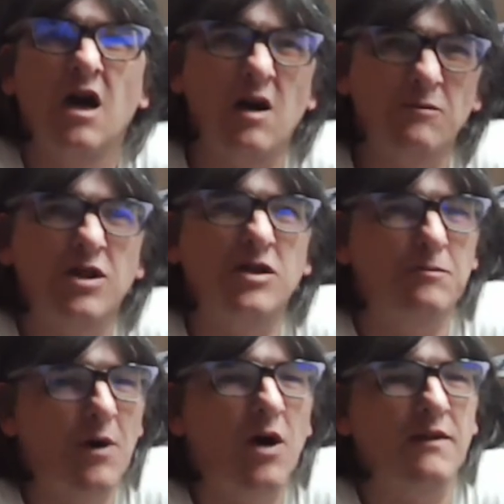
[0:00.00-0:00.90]
I'm gonna
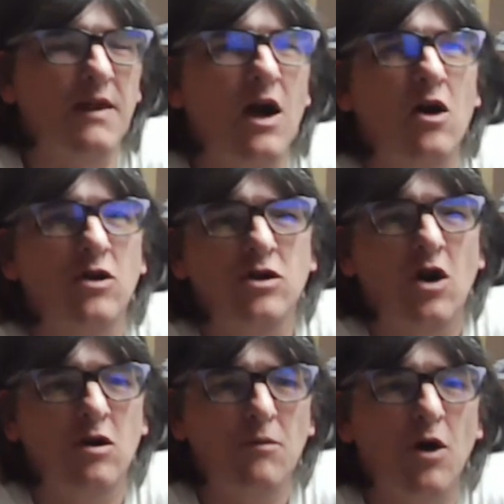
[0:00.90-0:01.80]
buy that Hong
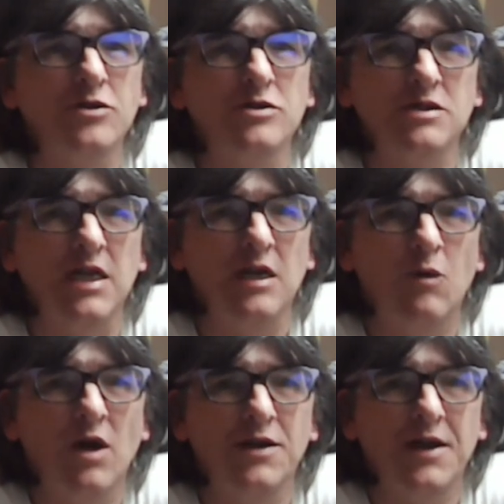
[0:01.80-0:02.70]
Kong models kit
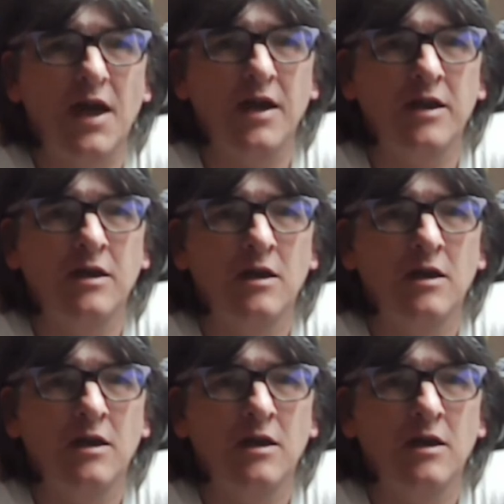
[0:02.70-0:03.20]
one day.